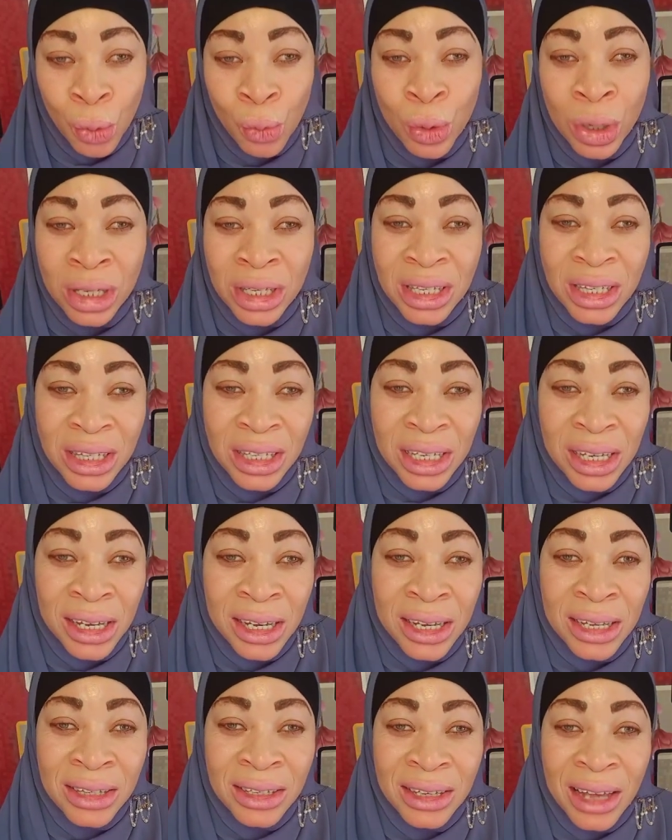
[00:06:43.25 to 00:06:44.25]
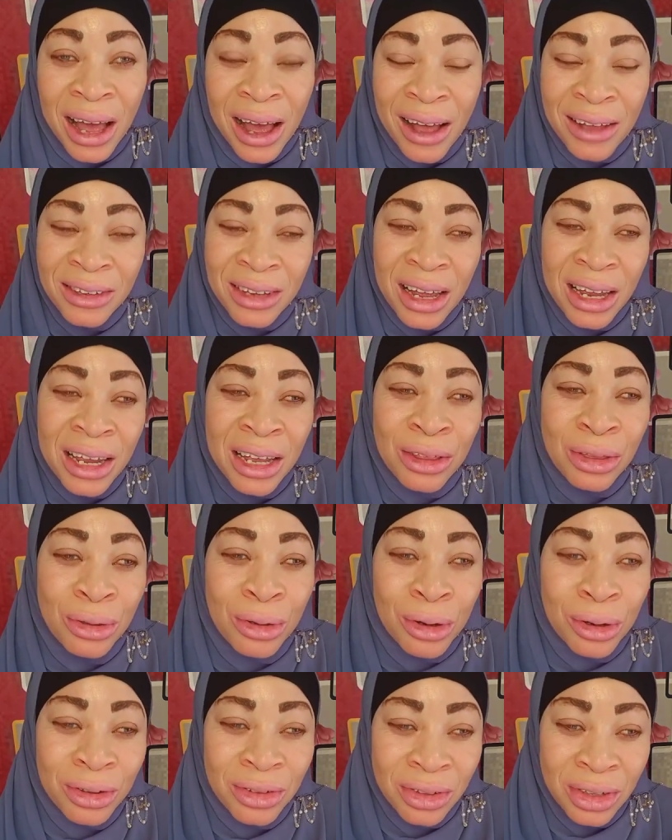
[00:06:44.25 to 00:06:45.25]
we see it as a
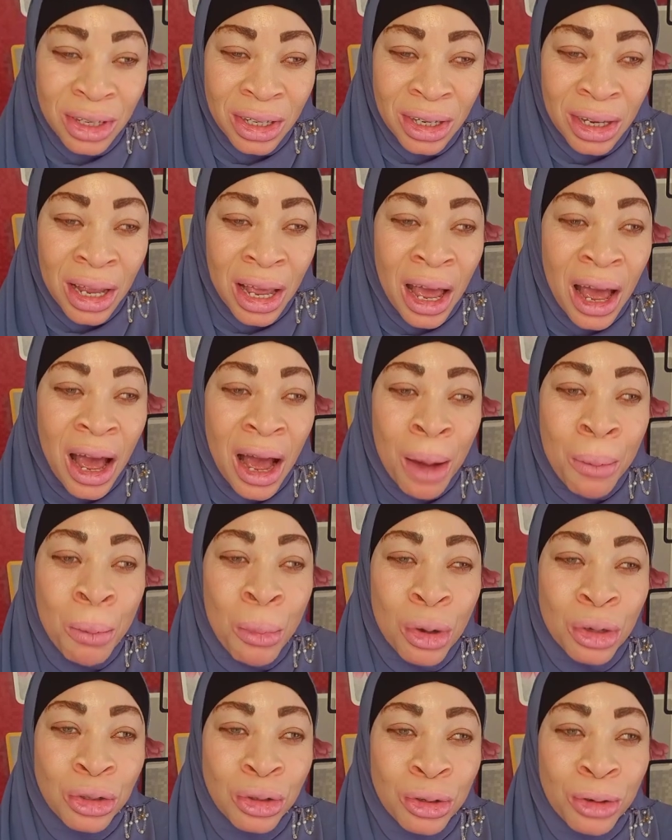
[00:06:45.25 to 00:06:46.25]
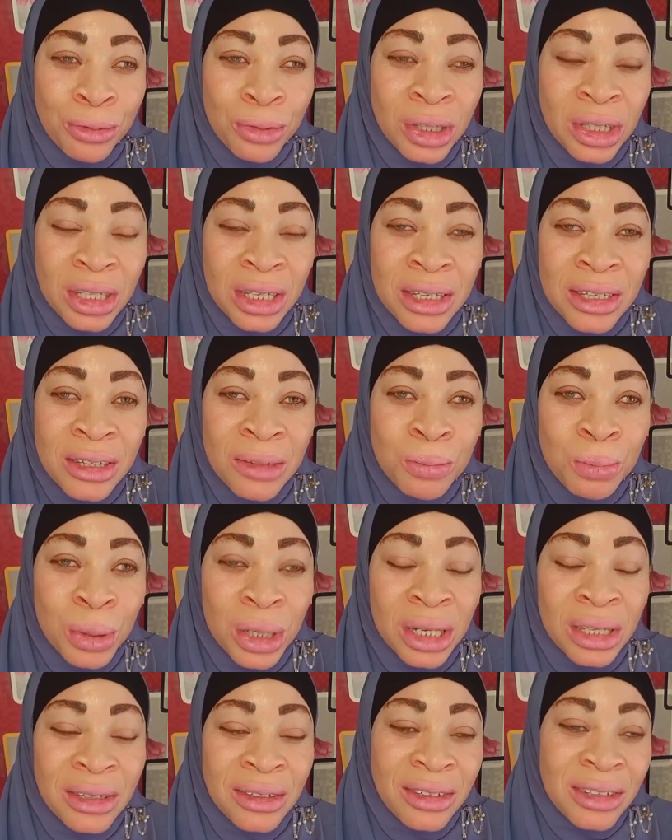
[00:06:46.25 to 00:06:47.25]
toxin, and most of it is
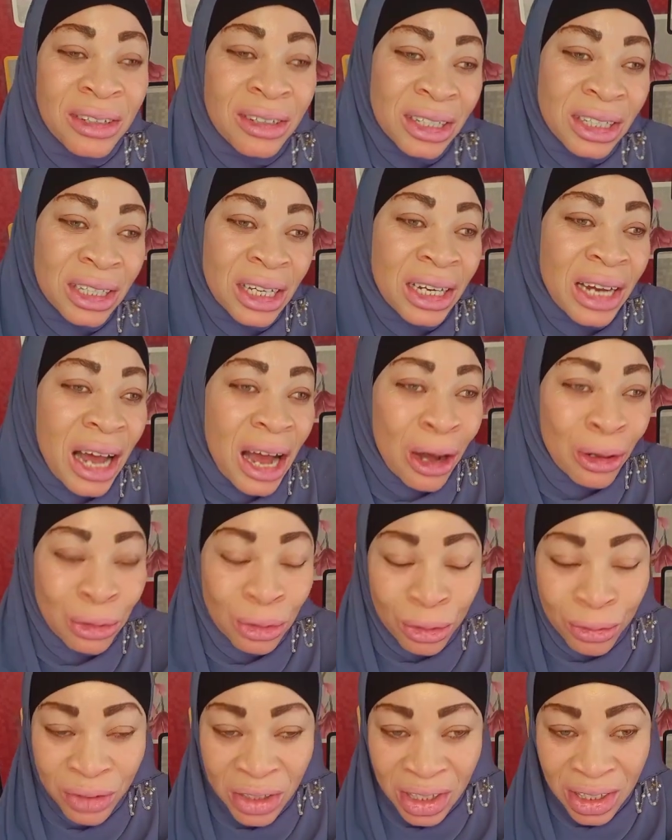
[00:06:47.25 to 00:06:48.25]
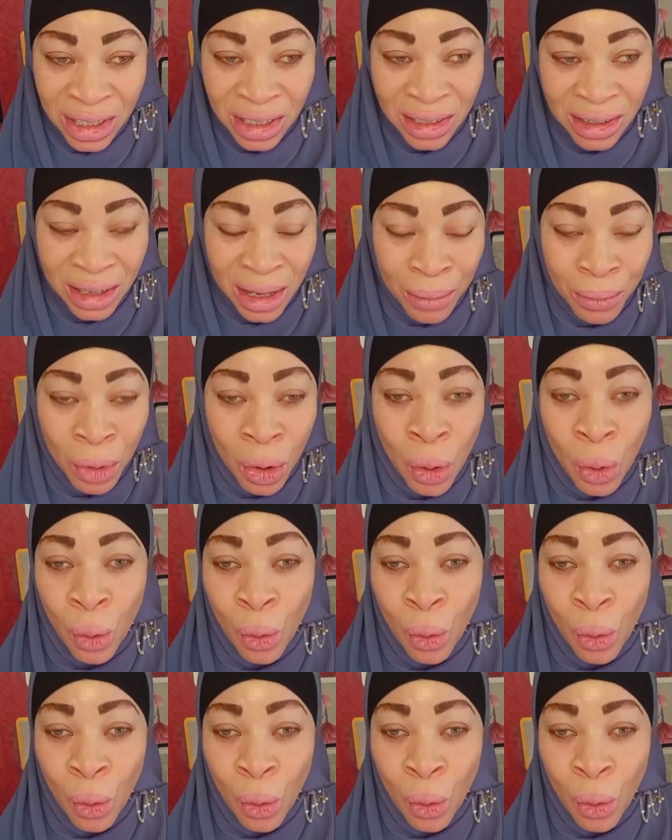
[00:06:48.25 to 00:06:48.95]
being secreted out of the system.